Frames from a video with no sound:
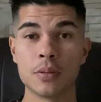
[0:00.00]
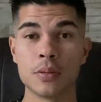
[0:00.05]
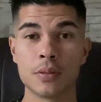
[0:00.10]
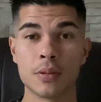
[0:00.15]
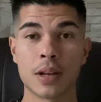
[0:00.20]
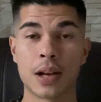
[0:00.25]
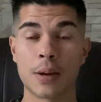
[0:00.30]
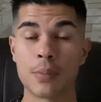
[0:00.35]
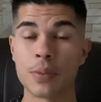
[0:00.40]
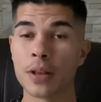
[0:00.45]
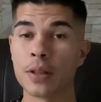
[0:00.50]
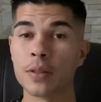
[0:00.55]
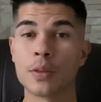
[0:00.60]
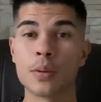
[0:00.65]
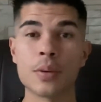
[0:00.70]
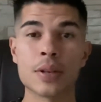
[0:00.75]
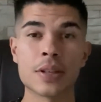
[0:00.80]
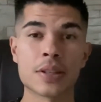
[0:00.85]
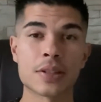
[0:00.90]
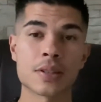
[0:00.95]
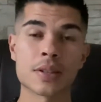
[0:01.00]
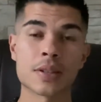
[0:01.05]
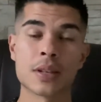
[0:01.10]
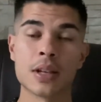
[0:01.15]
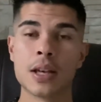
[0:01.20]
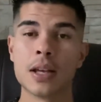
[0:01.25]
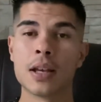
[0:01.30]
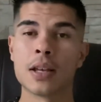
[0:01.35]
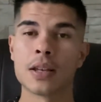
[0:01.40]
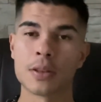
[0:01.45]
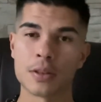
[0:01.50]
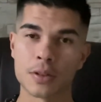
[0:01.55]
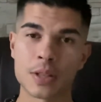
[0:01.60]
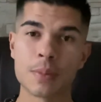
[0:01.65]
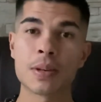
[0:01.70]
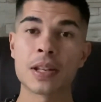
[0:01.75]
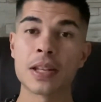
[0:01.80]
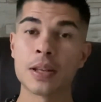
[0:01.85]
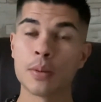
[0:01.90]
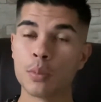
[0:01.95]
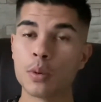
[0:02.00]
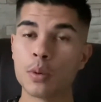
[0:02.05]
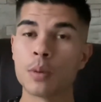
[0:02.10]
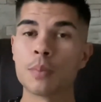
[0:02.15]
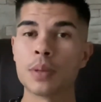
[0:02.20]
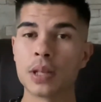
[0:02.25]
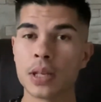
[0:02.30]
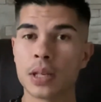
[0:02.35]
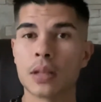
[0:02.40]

And we can do this, typically it would be